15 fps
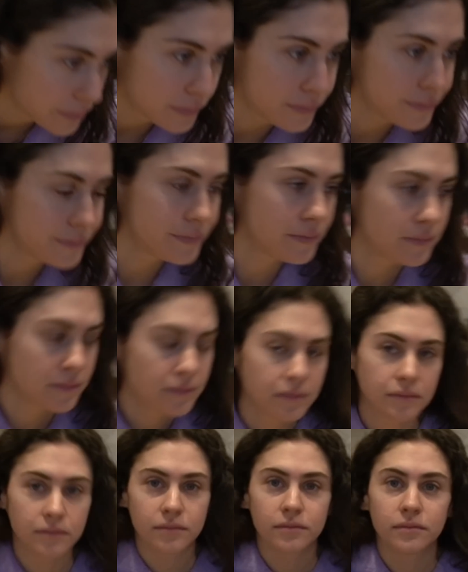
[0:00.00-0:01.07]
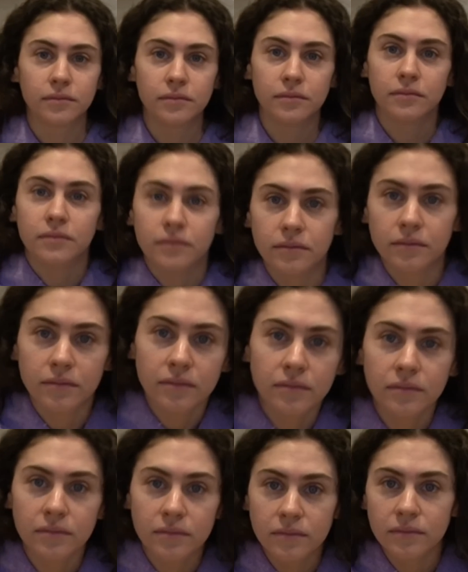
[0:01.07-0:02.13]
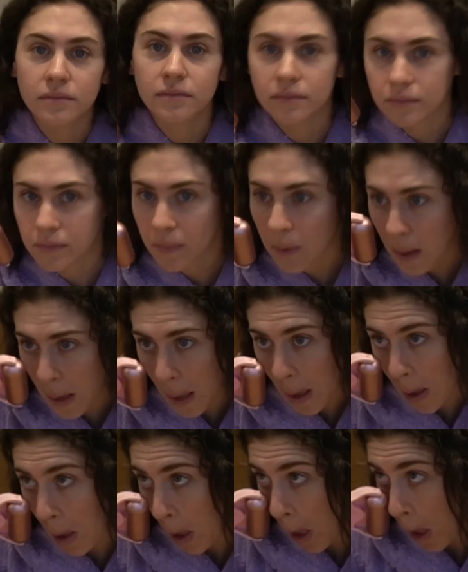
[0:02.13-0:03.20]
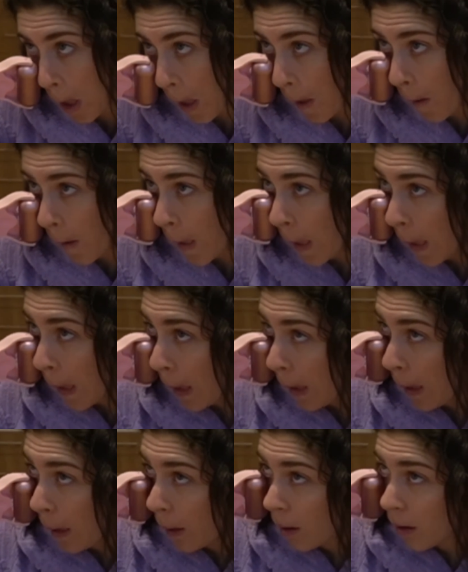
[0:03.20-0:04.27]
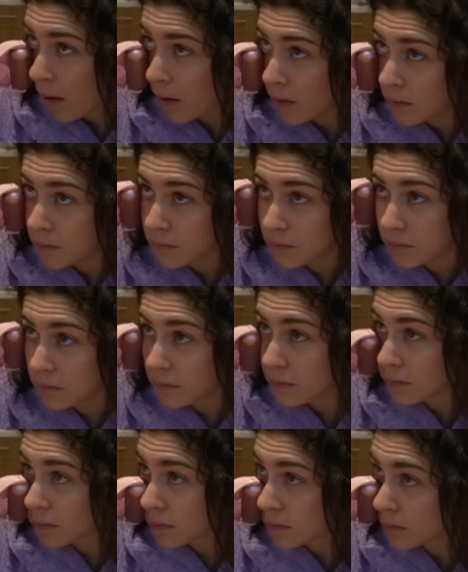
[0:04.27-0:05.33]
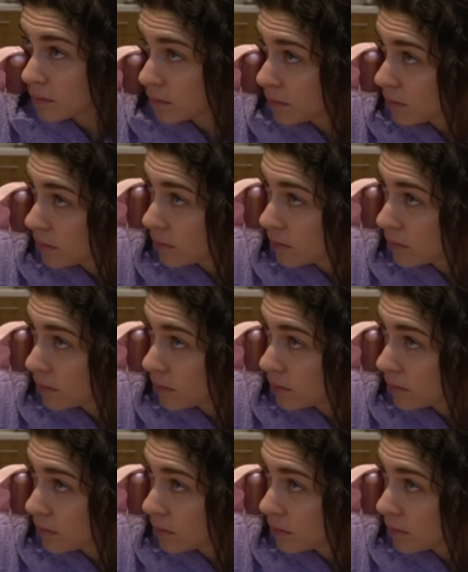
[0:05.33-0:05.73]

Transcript: Nobody speaks.